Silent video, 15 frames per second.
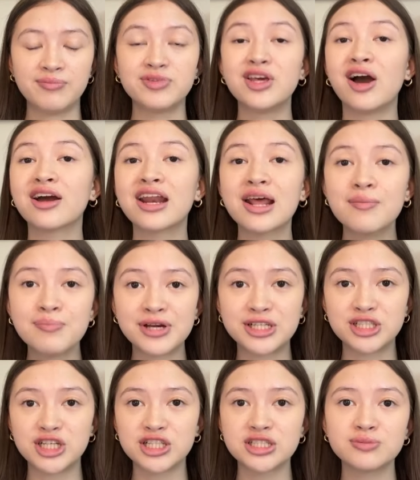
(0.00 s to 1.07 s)
Young and
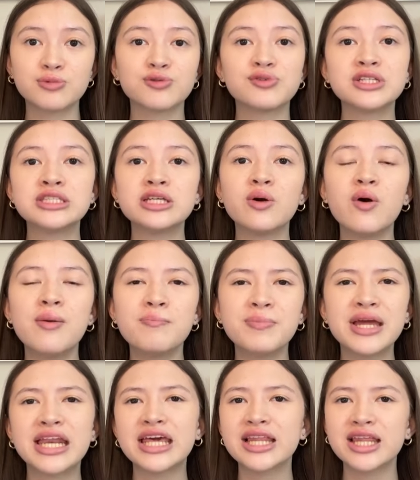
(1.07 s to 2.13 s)
ambitious, Maurizio
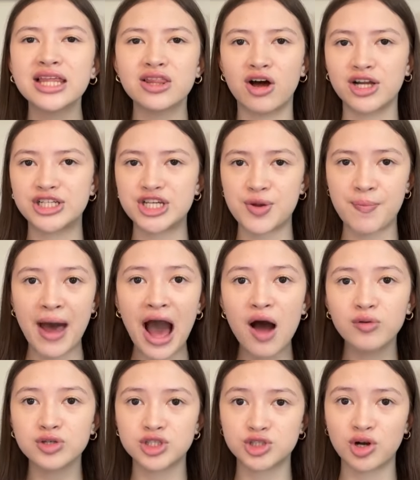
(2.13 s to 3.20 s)
immediately launched a
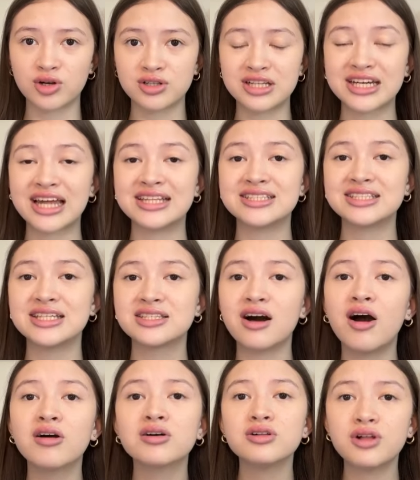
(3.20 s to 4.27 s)
power struggle against his
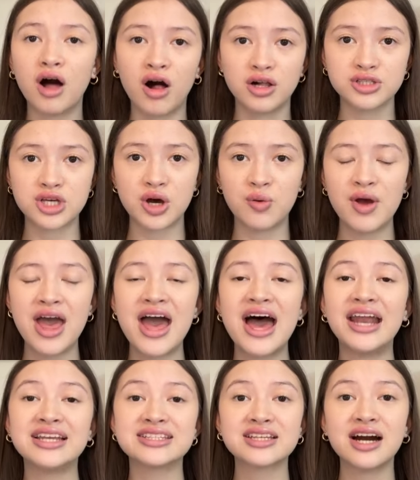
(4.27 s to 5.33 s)
uncle Aldo
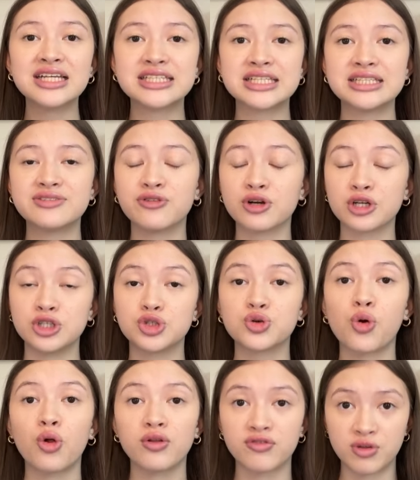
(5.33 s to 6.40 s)
and his cousins for
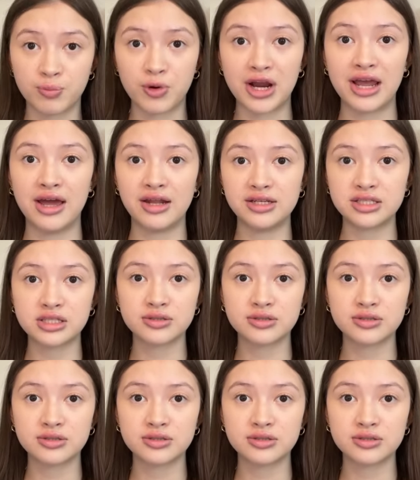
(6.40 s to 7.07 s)
control of the brand.